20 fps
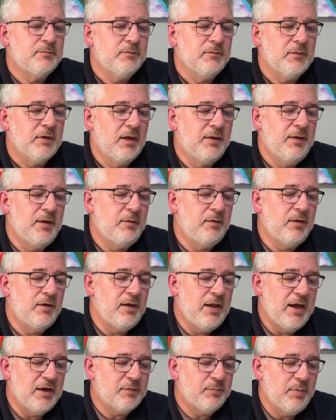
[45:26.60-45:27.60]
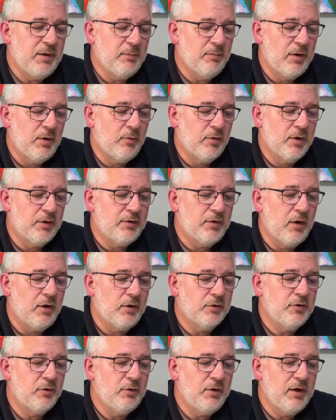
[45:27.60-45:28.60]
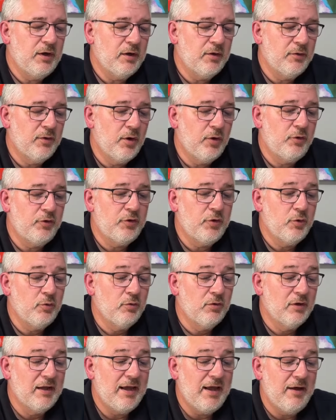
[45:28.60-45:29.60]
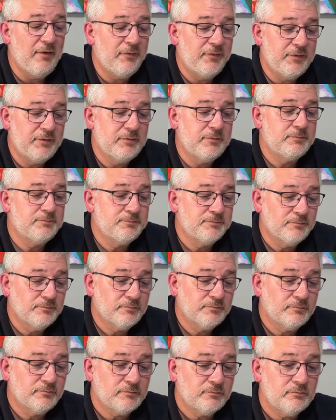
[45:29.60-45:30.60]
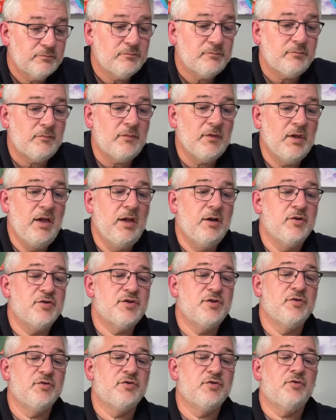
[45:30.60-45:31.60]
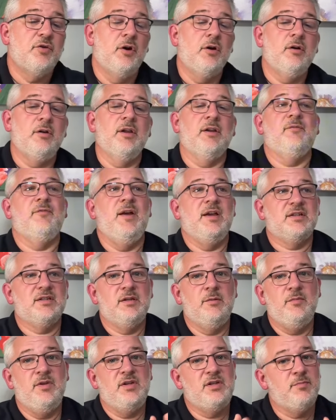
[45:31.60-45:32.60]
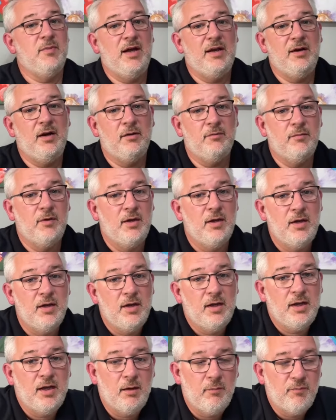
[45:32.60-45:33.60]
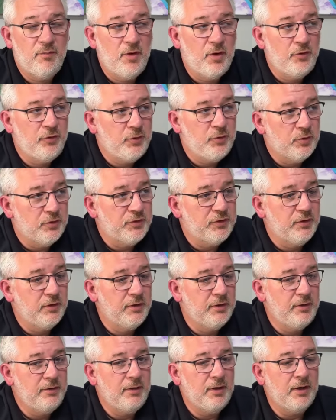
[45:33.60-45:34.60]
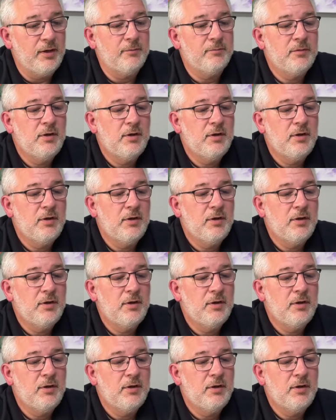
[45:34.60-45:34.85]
And then the next people I want to talk to here are those who left and are still struggling. In fact, some of these might help those who are still in there.